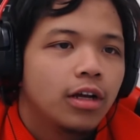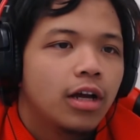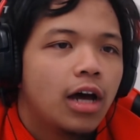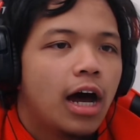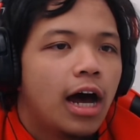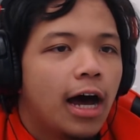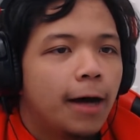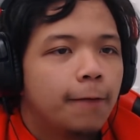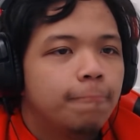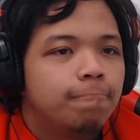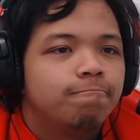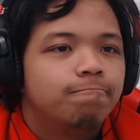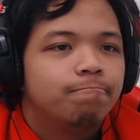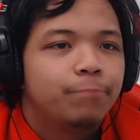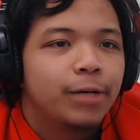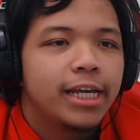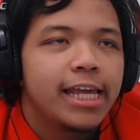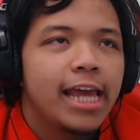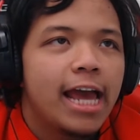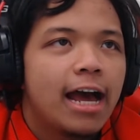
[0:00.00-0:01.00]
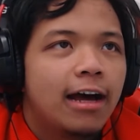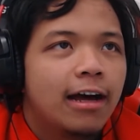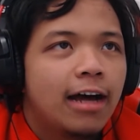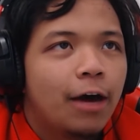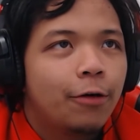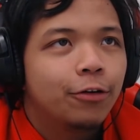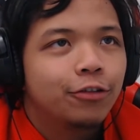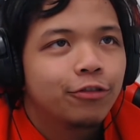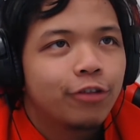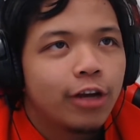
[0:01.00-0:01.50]
Um, but yeah,
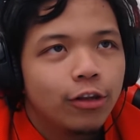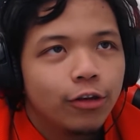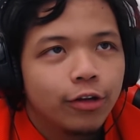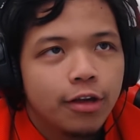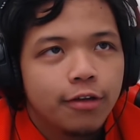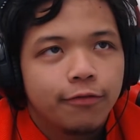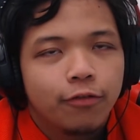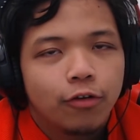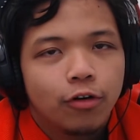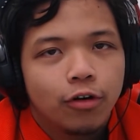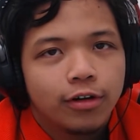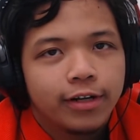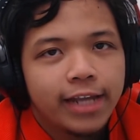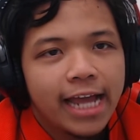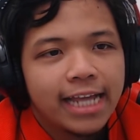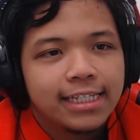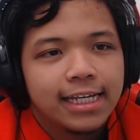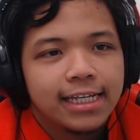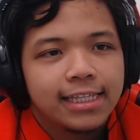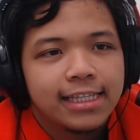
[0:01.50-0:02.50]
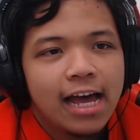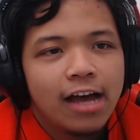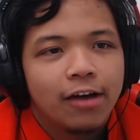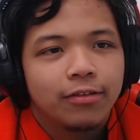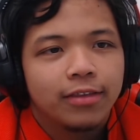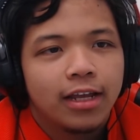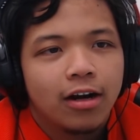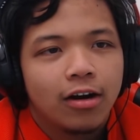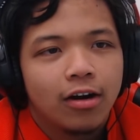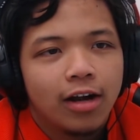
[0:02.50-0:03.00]
I want to try looking for decks like that
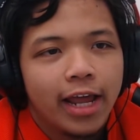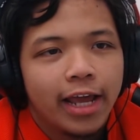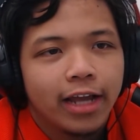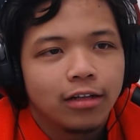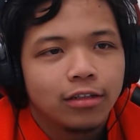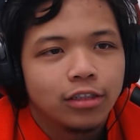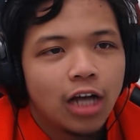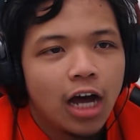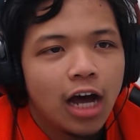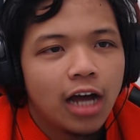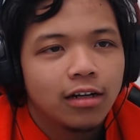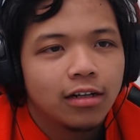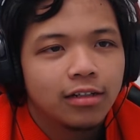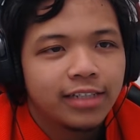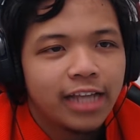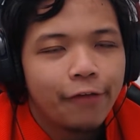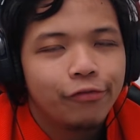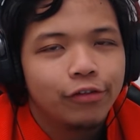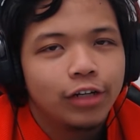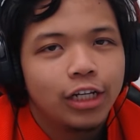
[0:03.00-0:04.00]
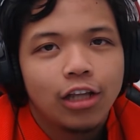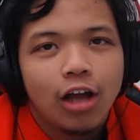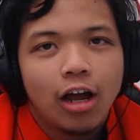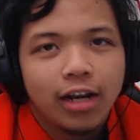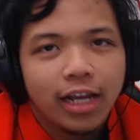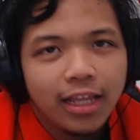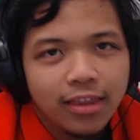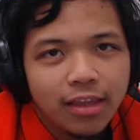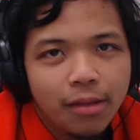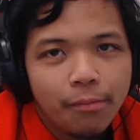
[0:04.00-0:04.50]
that are like not definitely
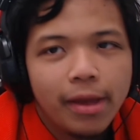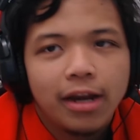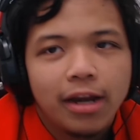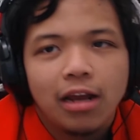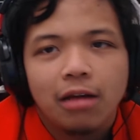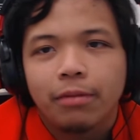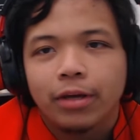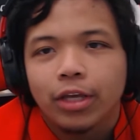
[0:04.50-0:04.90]
not in the meta,